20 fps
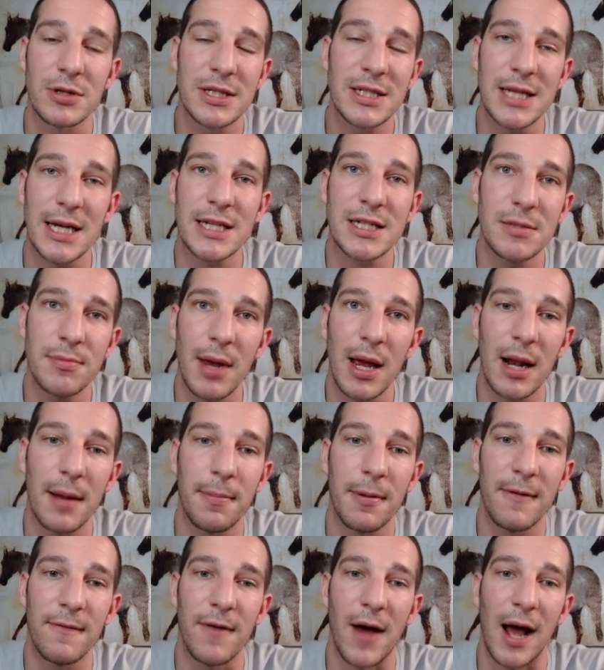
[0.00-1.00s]
6 mana
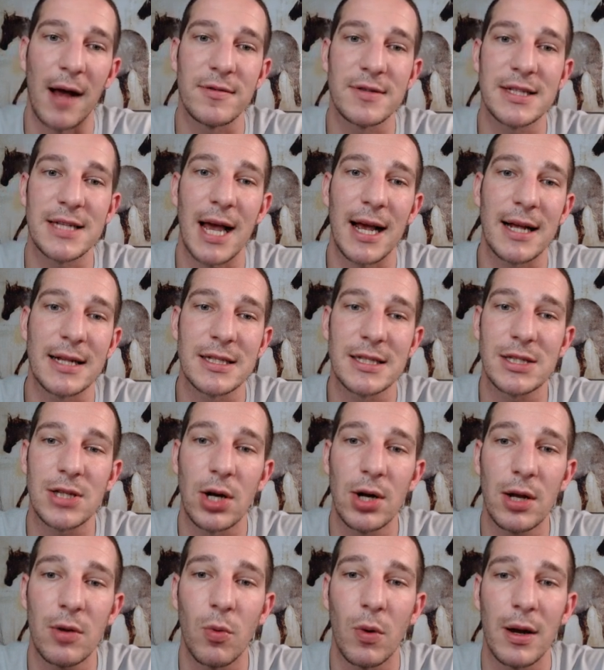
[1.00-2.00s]
per 5 seconds,
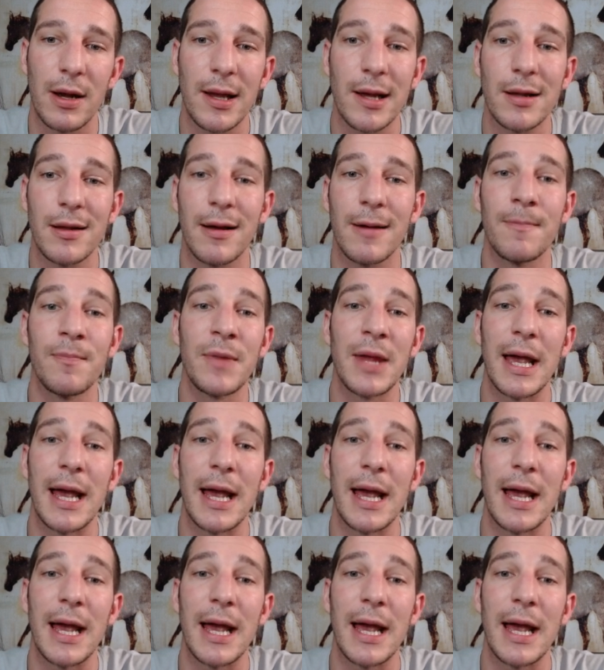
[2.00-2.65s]
31 healing.